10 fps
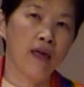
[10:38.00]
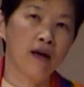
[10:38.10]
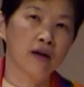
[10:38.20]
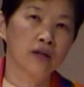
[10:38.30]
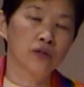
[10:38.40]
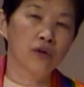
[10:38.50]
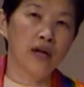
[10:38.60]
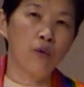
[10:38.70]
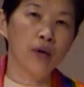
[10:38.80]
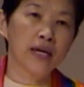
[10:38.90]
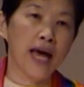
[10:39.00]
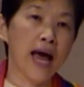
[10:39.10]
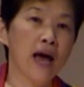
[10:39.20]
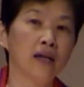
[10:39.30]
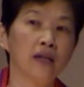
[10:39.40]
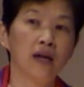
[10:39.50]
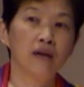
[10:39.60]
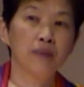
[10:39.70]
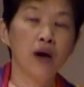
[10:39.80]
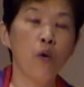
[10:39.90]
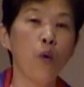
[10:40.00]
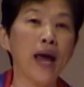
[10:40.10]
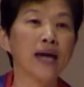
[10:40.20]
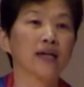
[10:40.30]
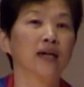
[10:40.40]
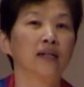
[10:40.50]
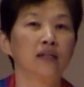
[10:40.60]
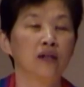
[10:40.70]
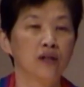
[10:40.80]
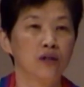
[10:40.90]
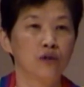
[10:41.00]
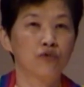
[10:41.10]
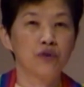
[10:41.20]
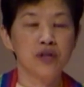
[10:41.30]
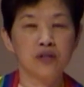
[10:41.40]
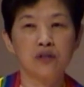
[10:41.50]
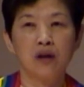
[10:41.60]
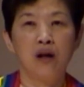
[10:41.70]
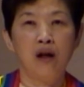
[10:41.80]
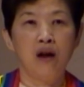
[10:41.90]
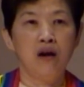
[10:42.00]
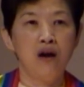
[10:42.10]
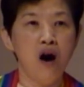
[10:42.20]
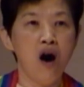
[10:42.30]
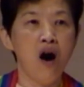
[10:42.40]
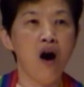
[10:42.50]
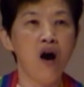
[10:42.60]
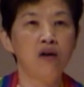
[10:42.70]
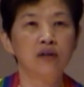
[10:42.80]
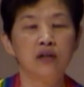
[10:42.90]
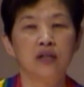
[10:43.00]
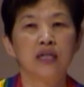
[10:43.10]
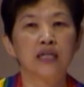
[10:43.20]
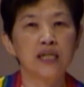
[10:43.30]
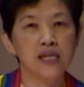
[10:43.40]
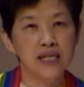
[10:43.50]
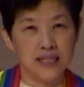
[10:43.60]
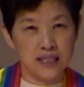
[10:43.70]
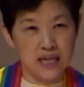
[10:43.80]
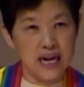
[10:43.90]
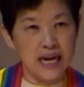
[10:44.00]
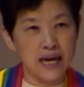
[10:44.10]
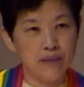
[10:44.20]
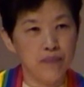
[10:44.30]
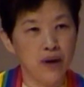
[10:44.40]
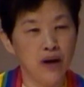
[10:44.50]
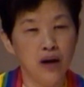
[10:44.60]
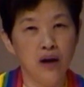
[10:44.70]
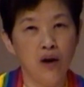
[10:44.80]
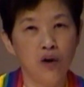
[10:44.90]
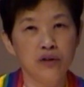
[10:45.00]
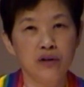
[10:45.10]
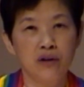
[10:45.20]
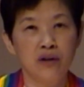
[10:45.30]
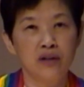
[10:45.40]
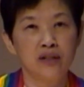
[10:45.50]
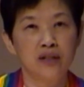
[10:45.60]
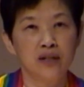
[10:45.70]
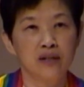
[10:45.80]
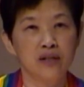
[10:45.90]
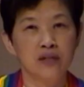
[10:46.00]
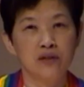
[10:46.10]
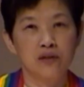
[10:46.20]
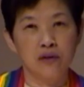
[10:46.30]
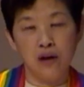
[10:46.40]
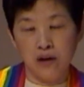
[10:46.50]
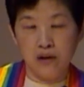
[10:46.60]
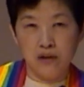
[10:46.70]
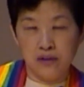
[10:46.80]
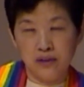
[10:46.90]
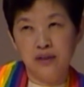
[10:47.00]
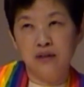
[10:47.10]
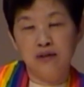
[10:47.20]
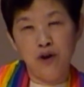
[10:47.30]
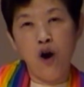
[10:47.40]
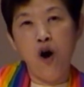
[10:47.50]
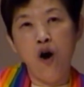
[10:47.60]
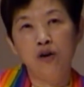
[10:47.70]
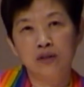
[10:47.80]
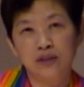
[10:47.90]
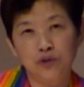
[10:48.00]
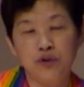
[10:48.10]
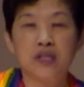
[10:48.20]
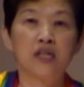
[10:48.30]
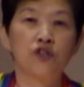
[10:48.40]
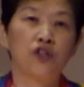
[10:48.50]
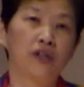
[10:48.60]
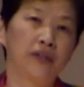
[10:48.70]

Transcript: so that we can be awakened for this long sleep under this long tradition.